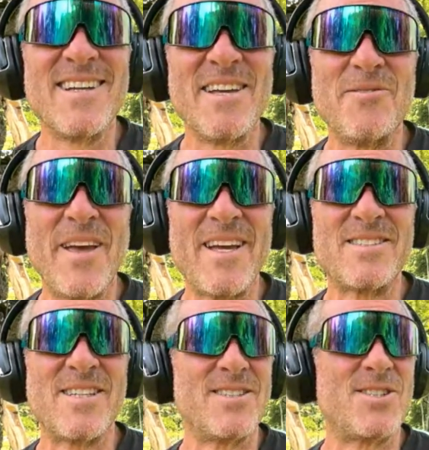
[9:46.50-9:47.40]

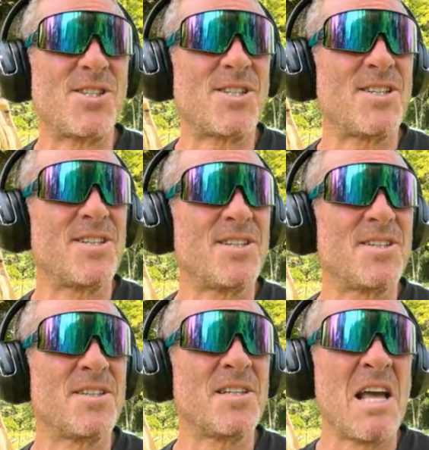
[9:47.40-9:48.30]
advantage
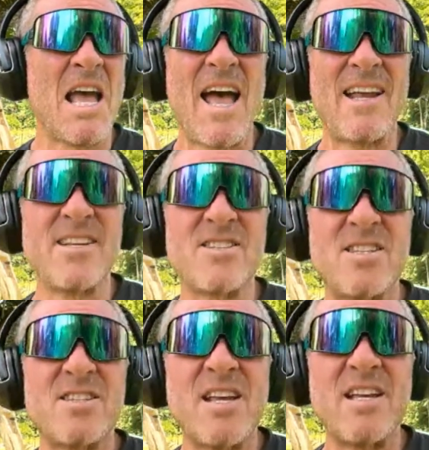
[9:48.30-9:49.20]
and is
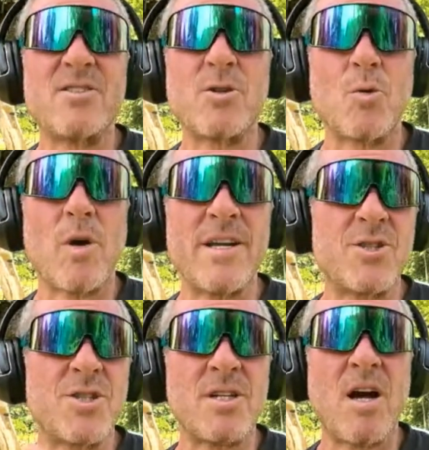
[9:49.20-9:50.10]
this
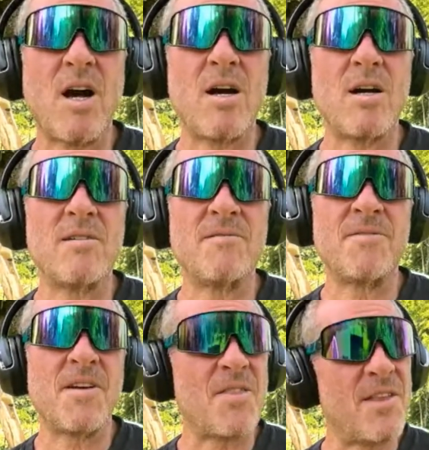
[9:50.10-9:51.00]
integration
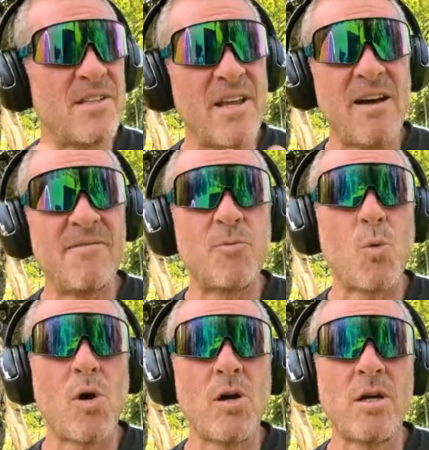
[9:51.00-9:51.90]
of the dev
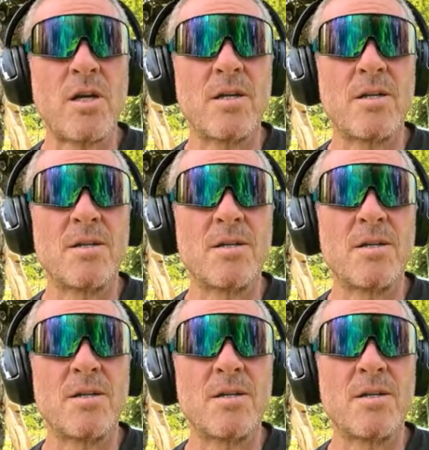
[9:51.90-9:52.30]
work